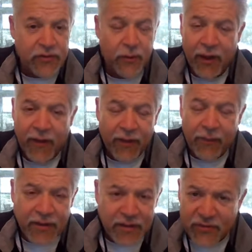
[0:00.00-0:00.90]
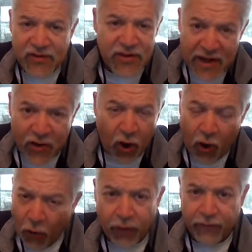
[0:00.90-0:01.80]
So they must have seen
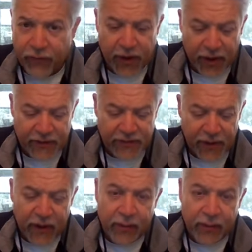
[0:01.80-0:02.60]
all of this.